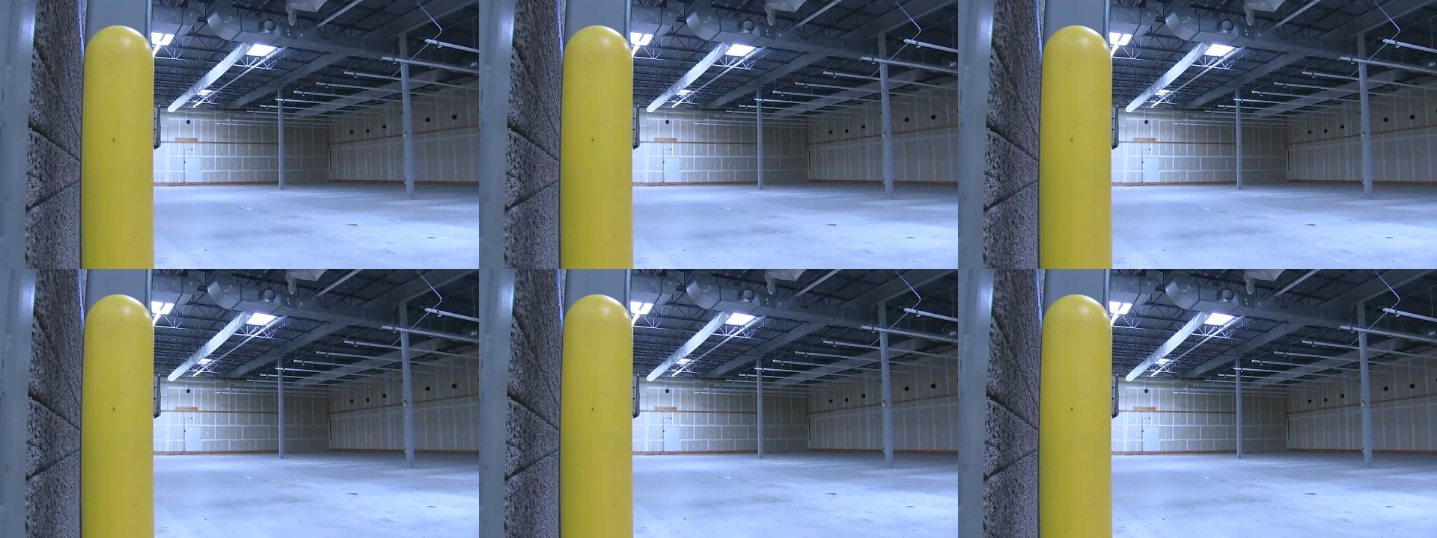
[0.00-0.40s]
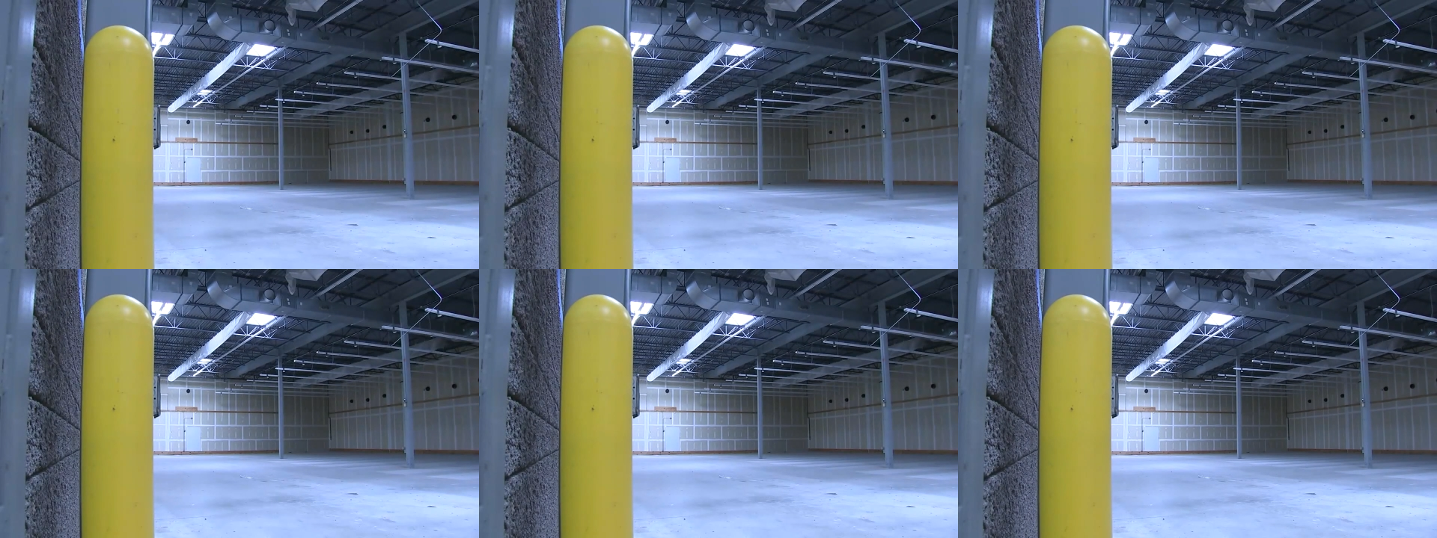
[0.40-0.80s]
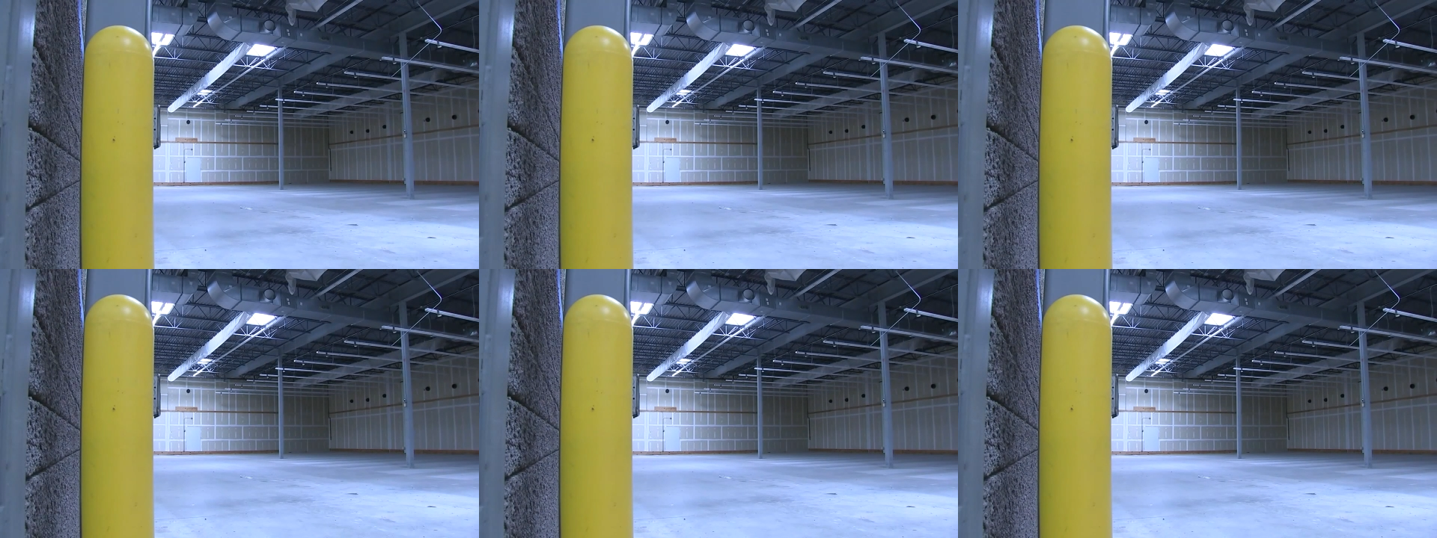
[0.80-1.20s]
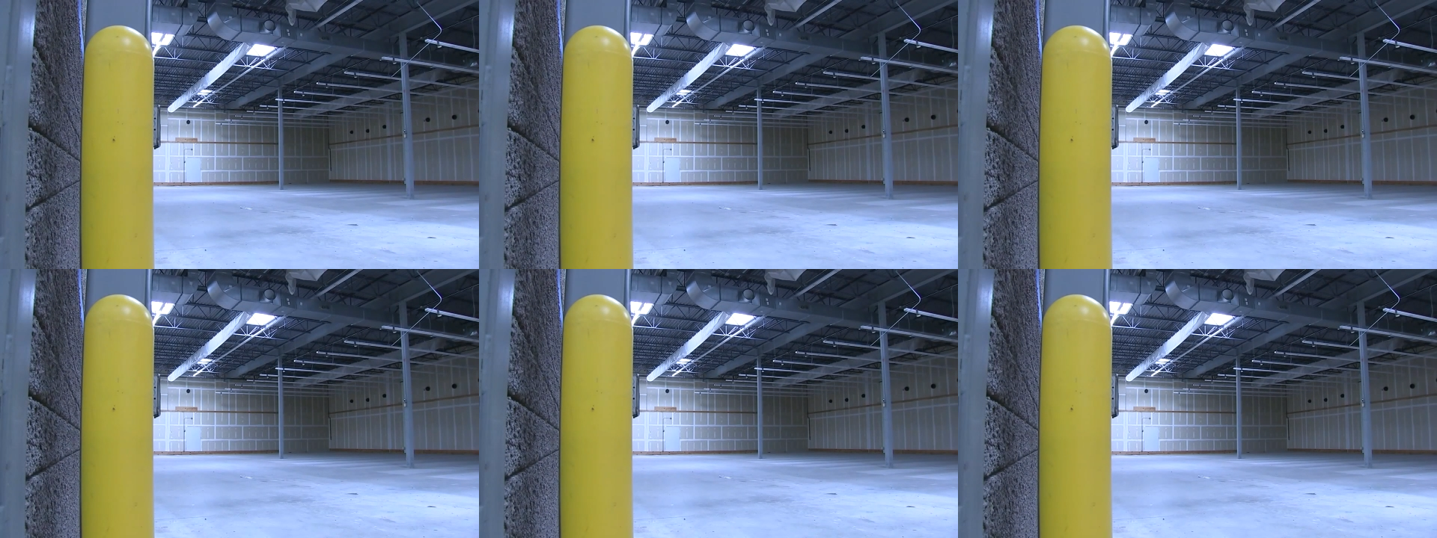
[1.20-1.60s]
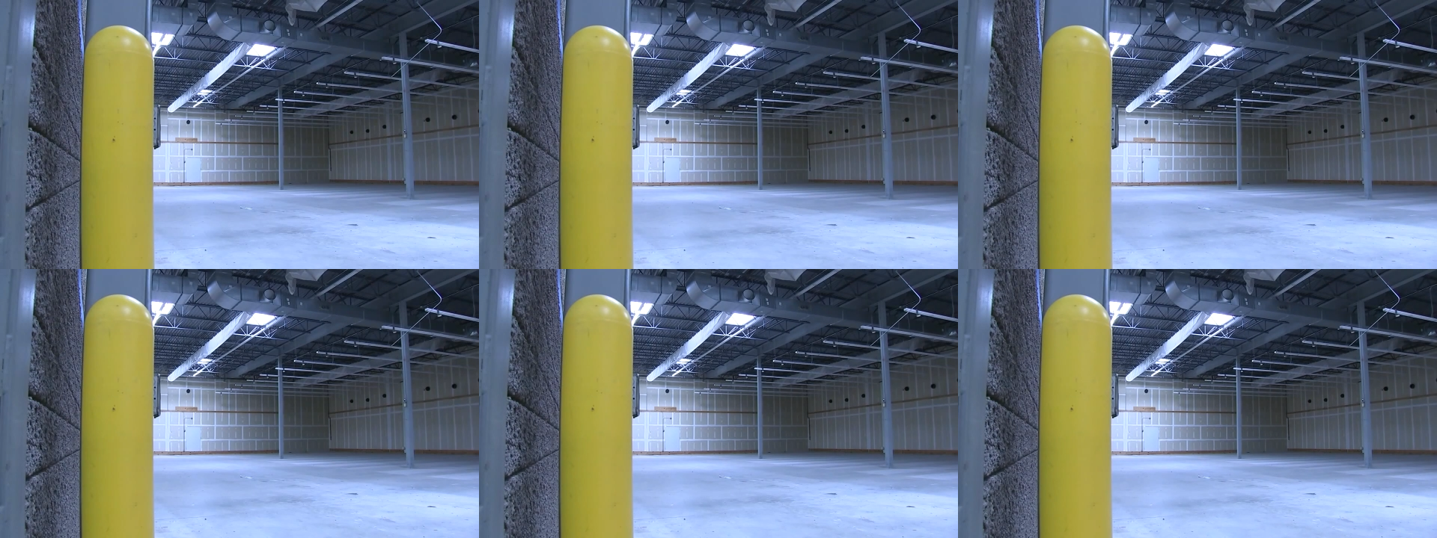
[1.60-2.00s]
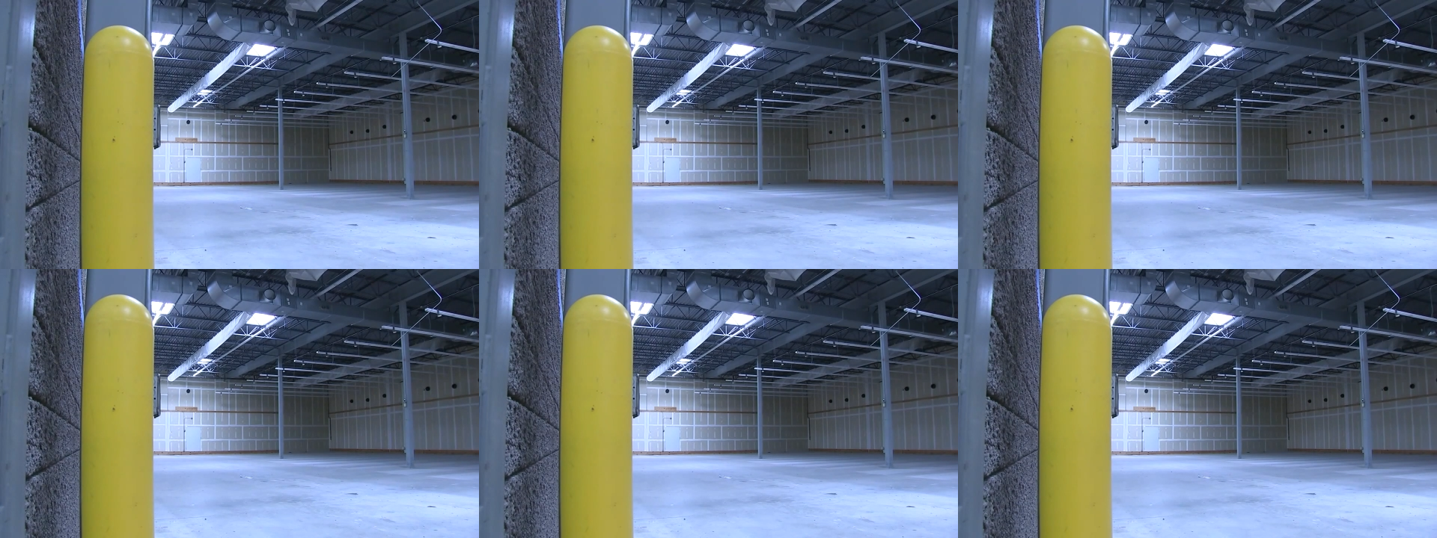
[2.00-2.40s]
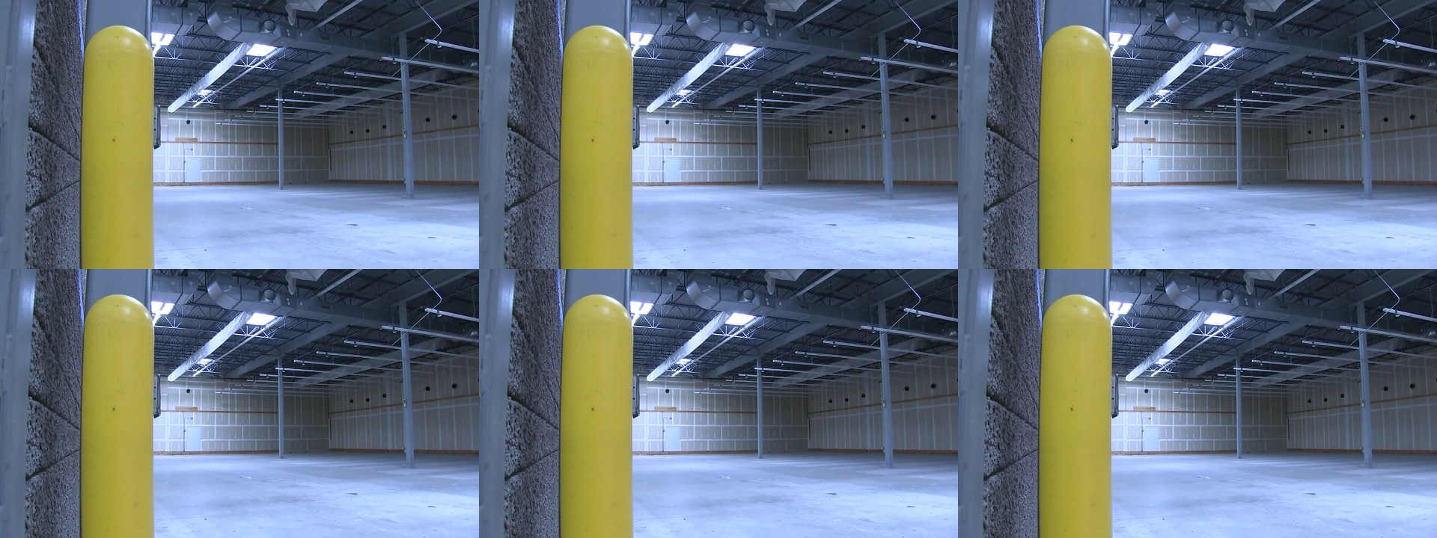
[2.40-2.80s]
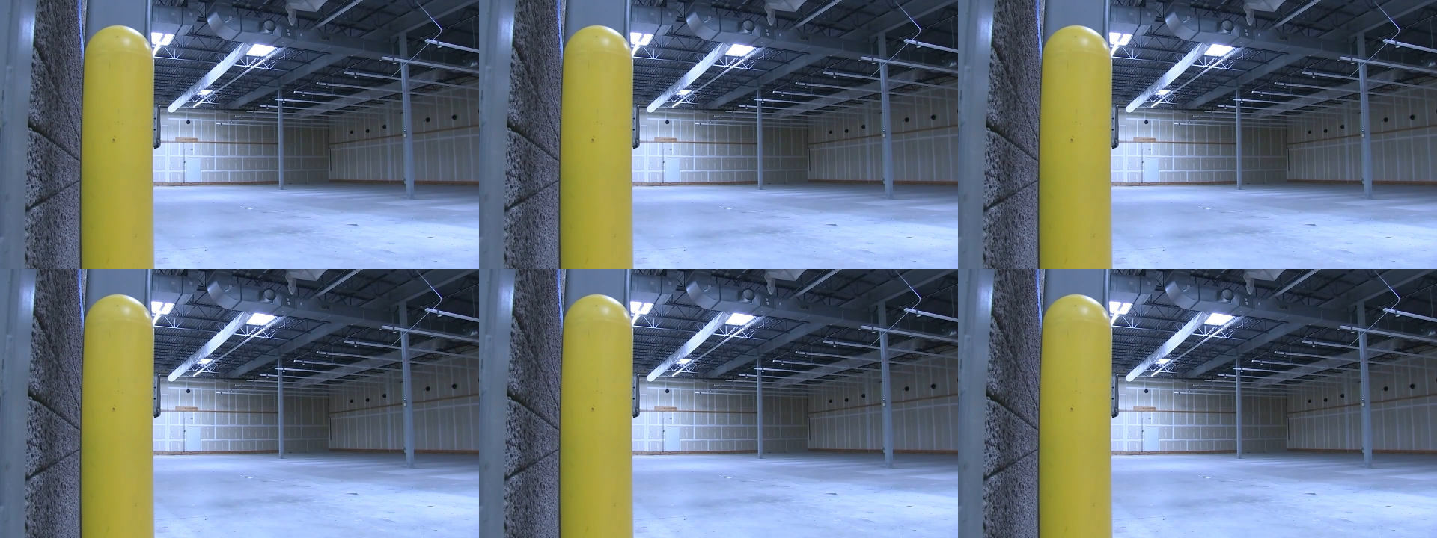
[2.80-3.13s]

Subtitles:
(no speaker visible)